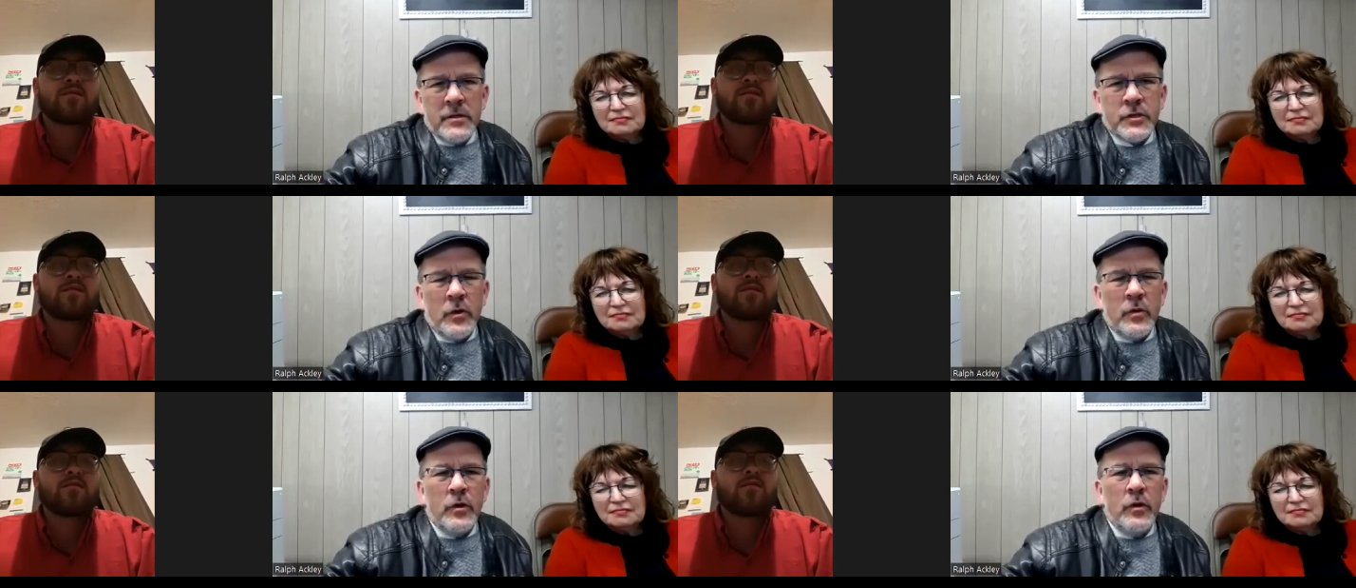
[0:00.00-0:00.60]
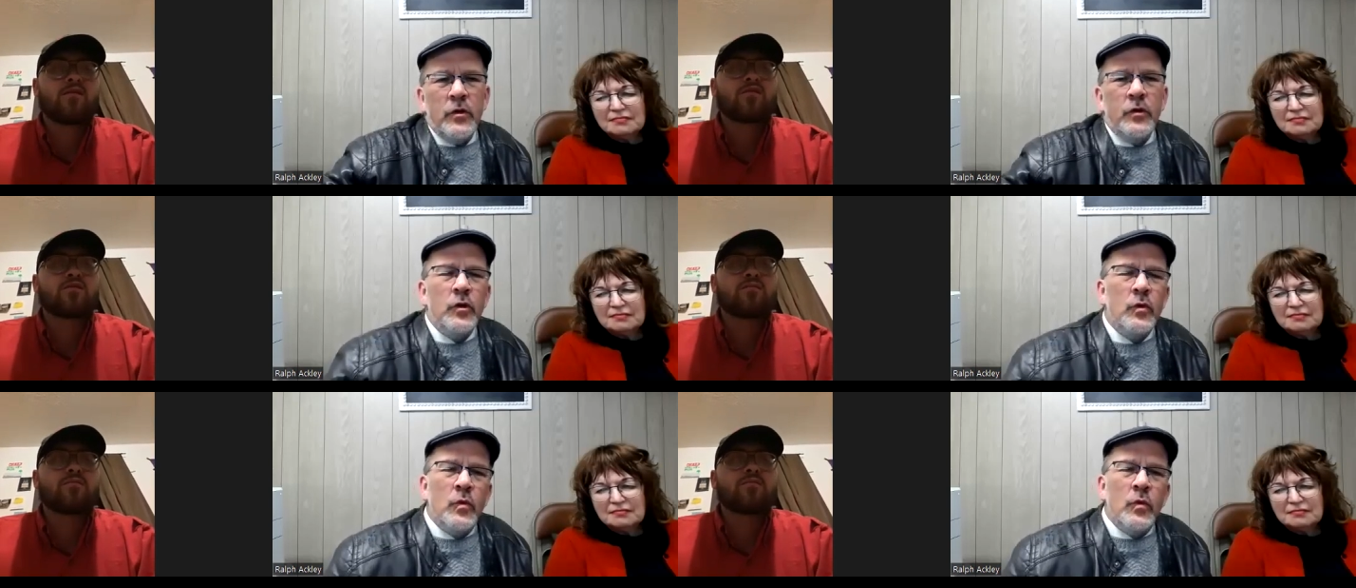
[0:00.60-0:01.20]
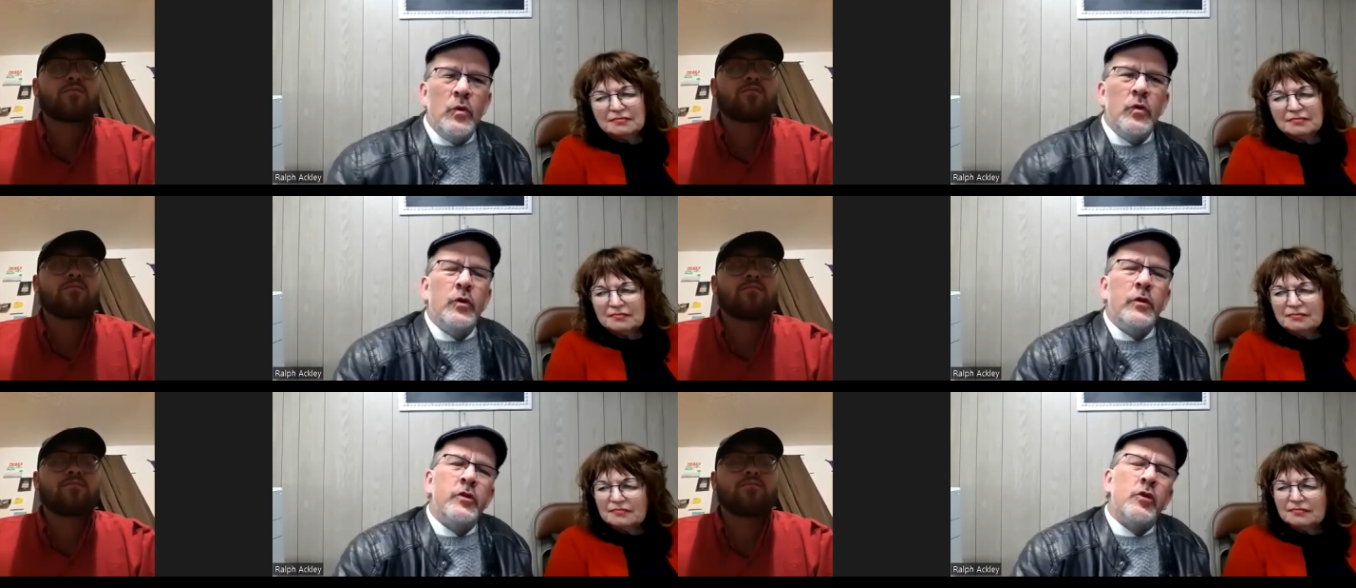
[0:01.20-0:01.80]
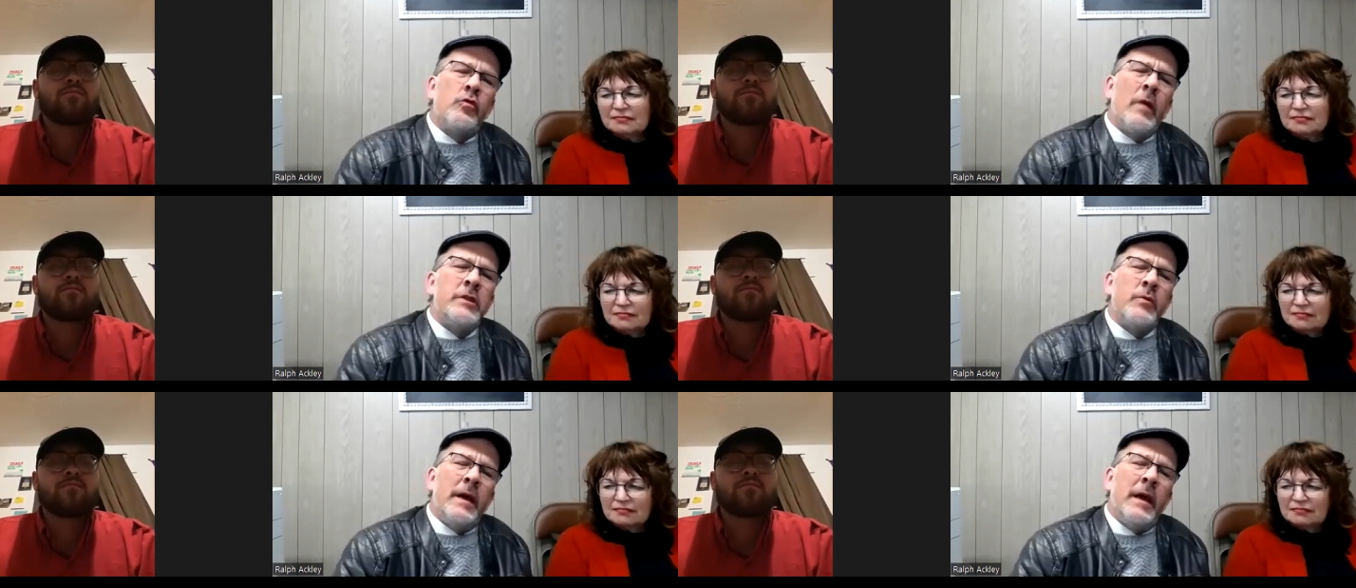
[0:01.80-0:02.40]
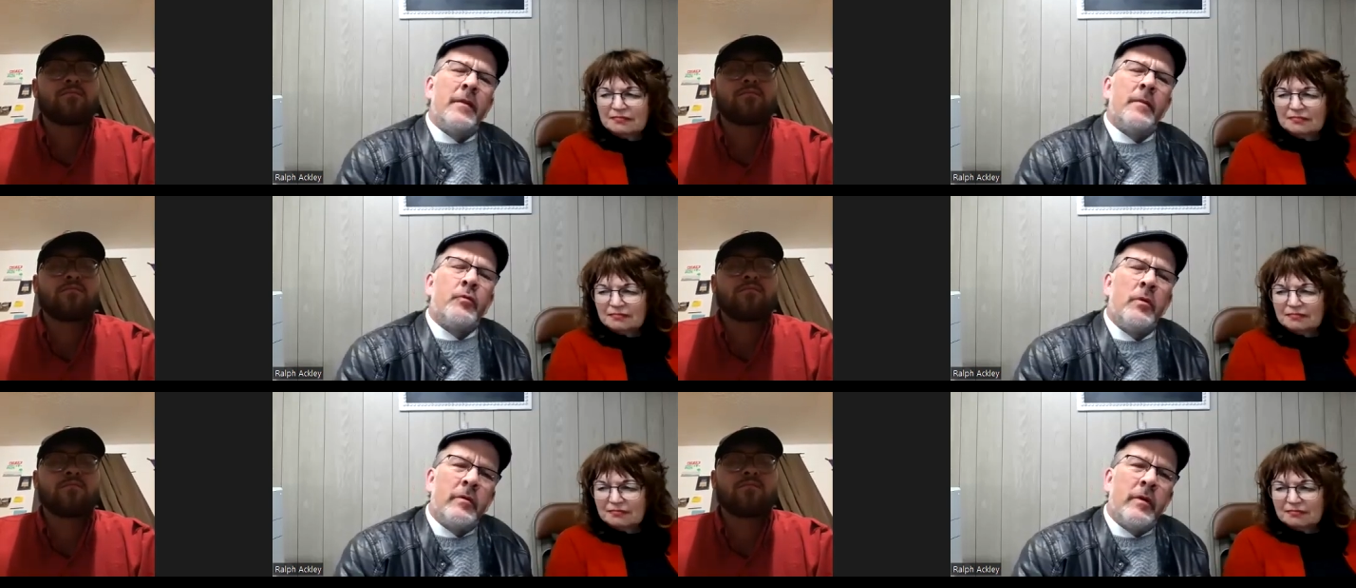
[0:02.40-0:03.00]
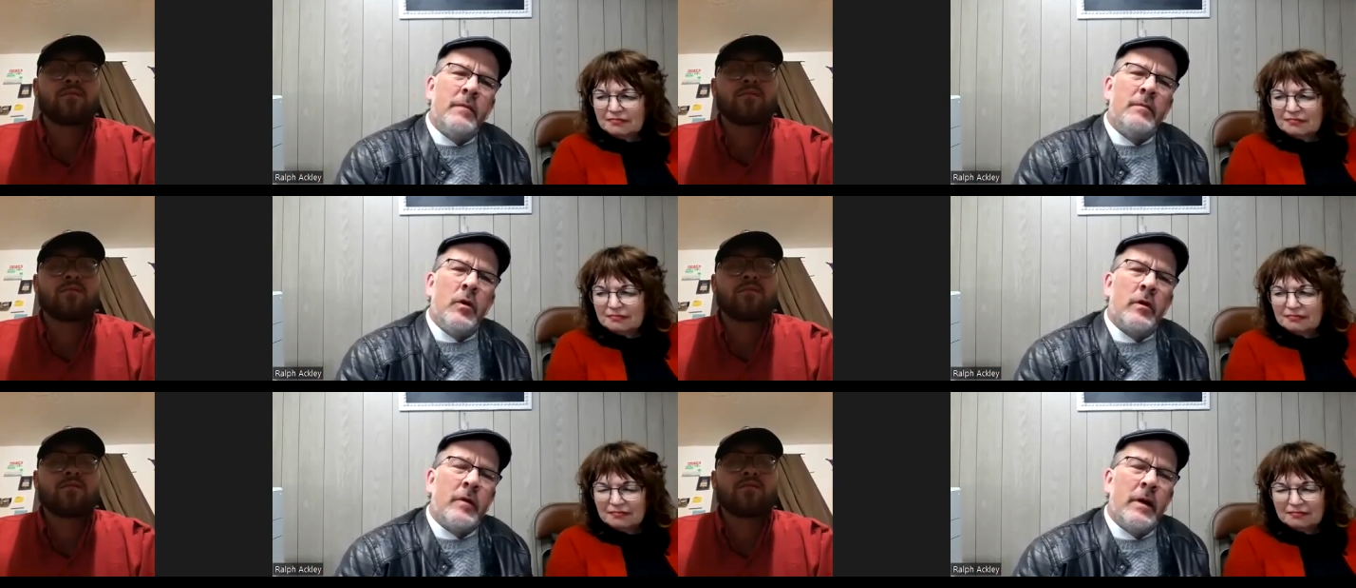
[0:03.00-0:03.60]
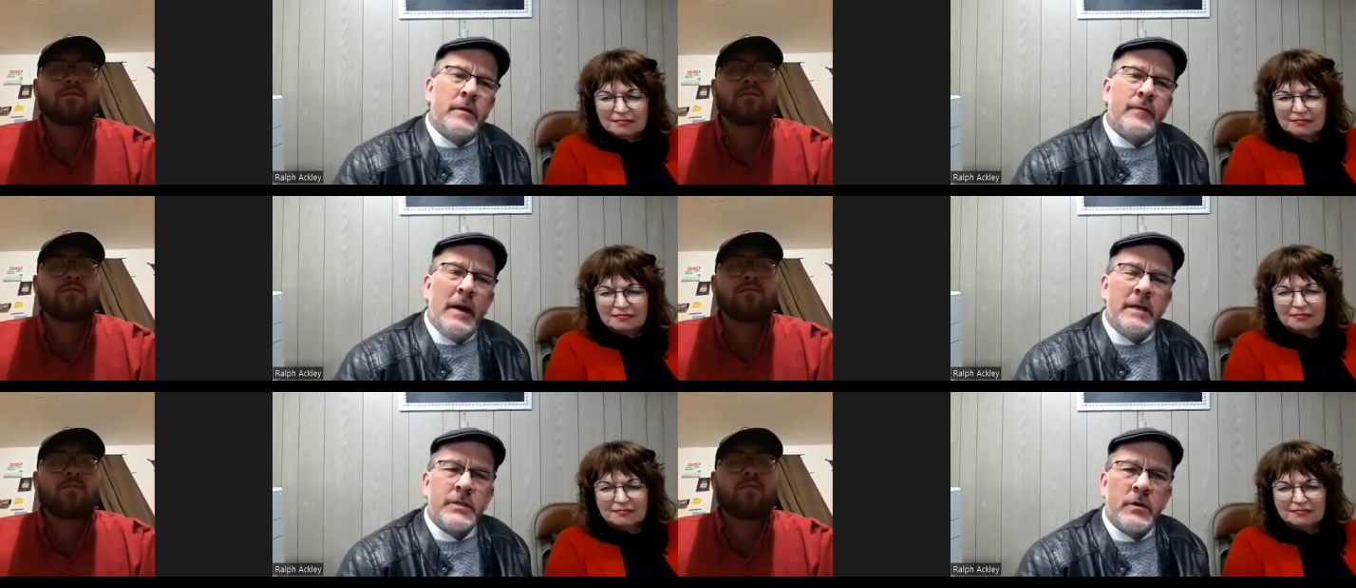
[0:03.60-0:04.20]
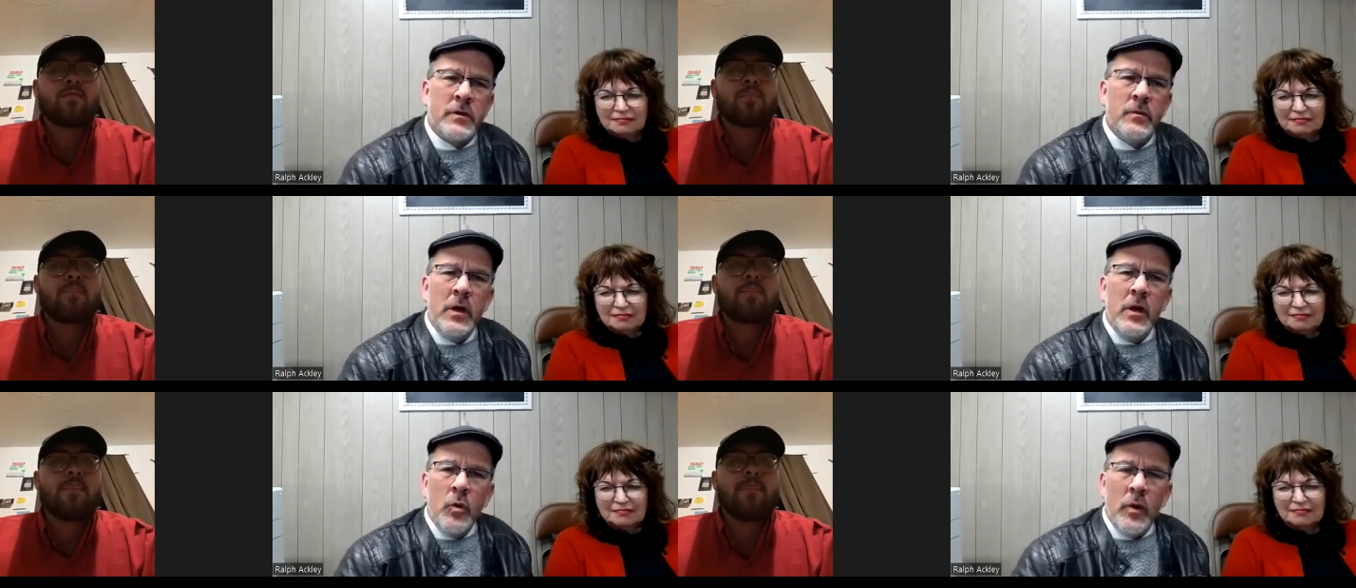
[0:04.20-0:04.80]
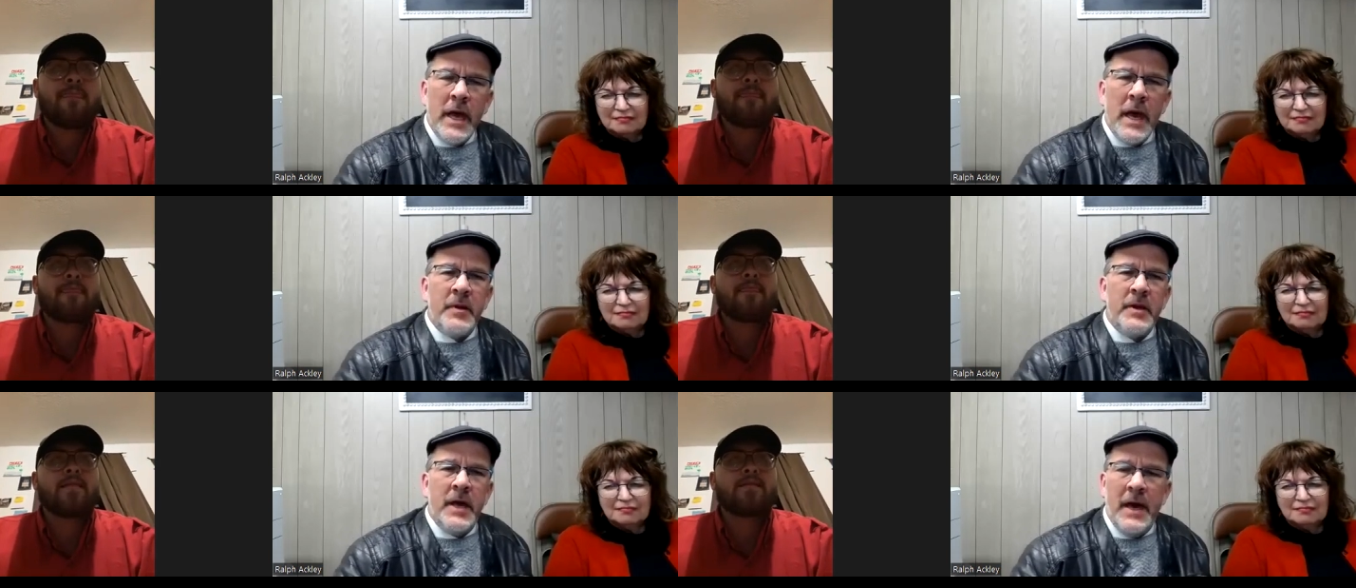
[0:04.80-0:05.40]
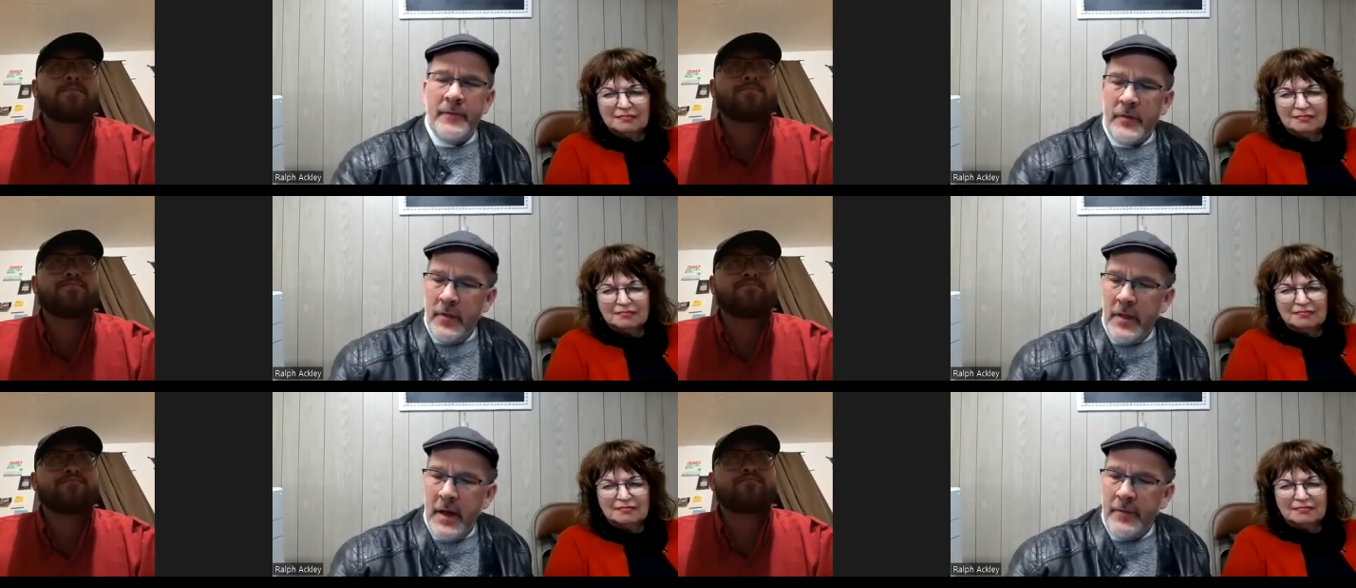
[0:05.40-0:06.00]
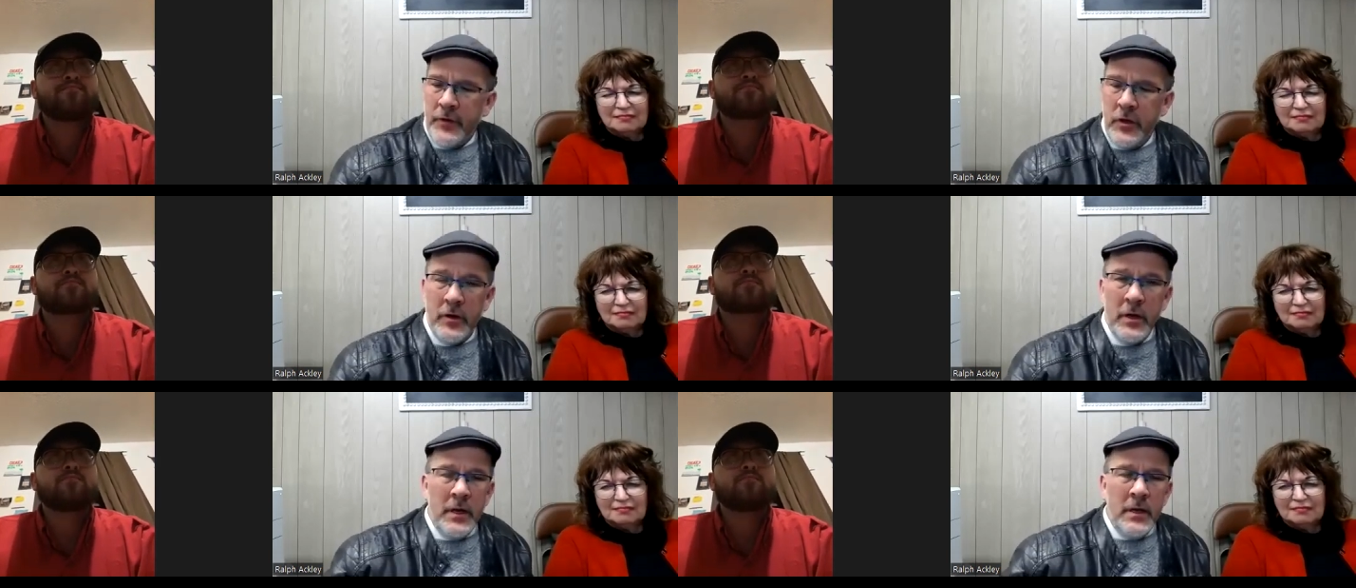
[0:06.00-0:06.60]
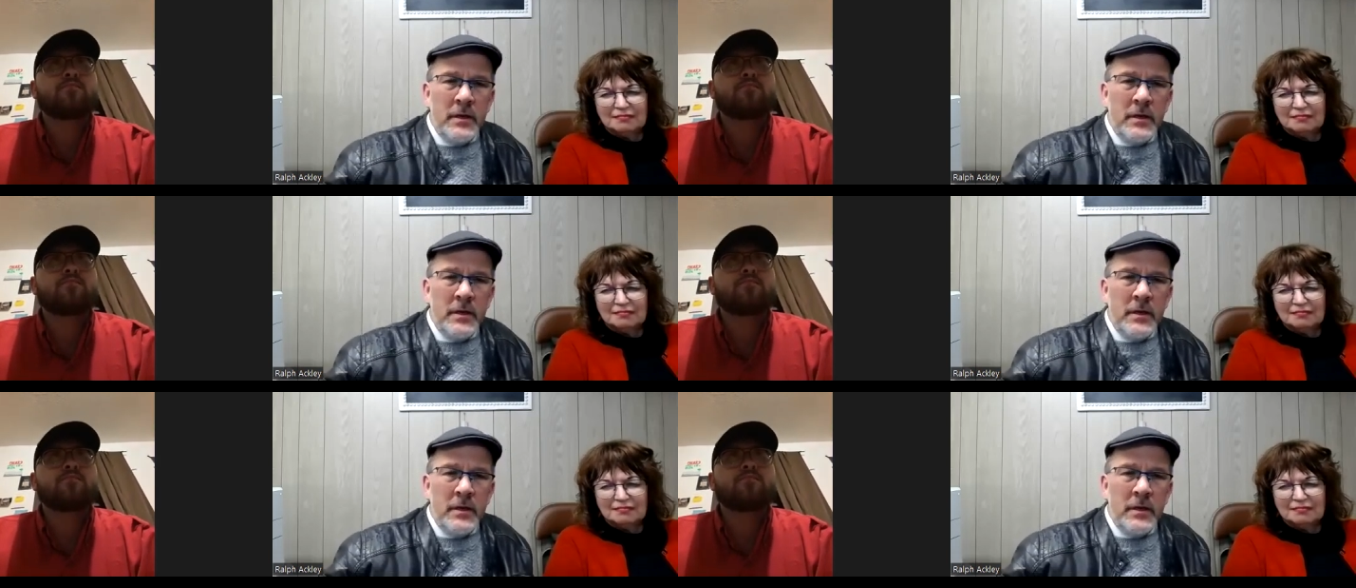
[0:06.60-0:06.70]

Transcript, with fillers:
Speaker 1: So you you did you graduate out of the program or graduate from high school and what happened after after your